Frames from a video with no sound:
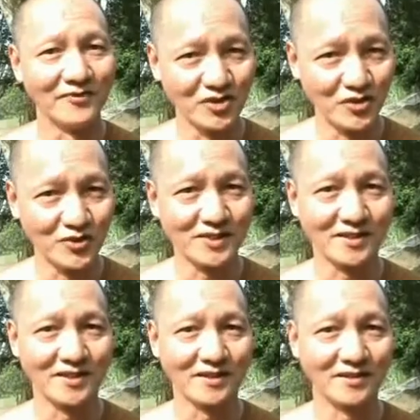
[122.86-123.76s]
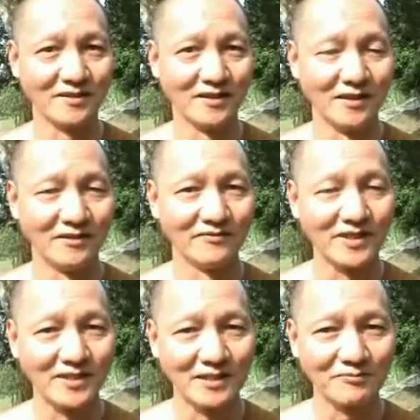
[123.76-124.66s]
of virtues or not.
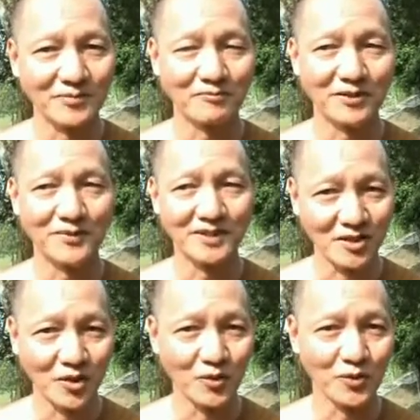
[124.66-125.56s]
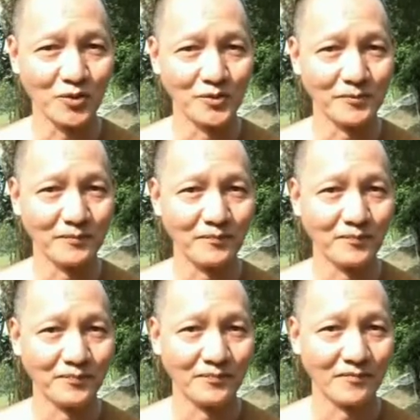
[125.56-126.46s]
For example, people scold you.
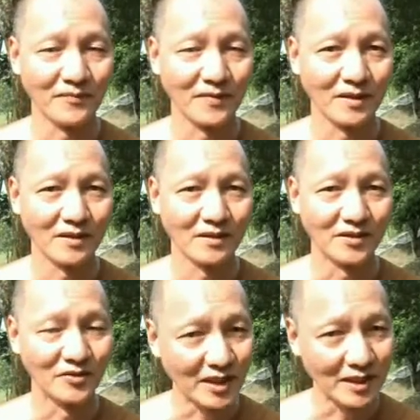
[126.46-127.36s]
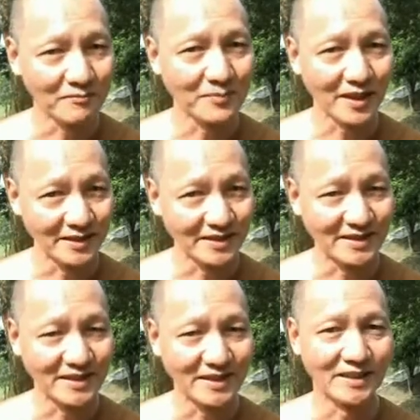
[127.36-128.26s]
You come back and
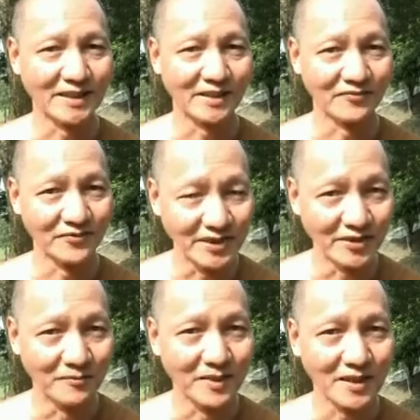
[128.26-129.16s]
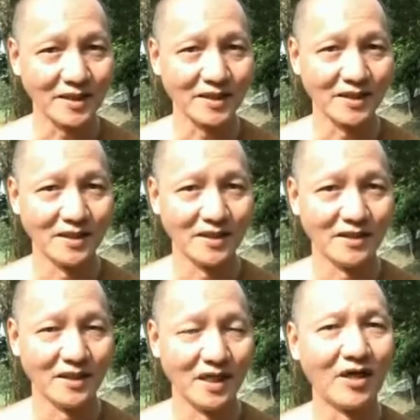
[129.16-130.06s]
see and read your mind.
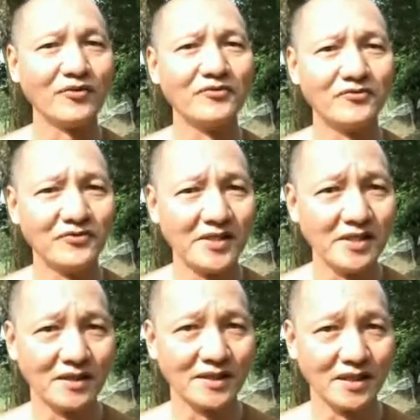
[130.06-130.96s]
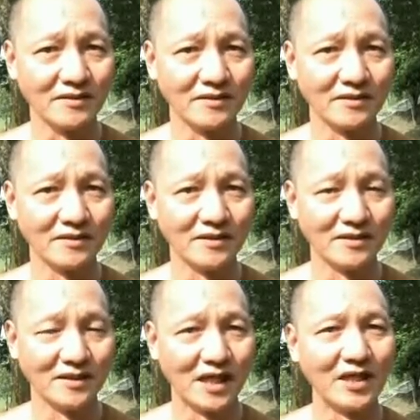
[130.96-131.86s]
How you feel now.
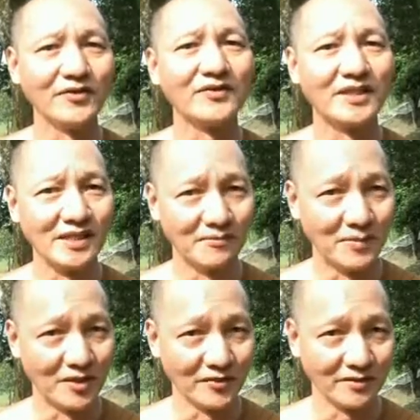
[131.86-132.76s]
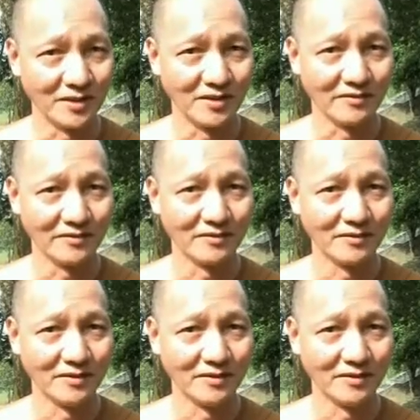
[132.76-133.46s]
How you think about now.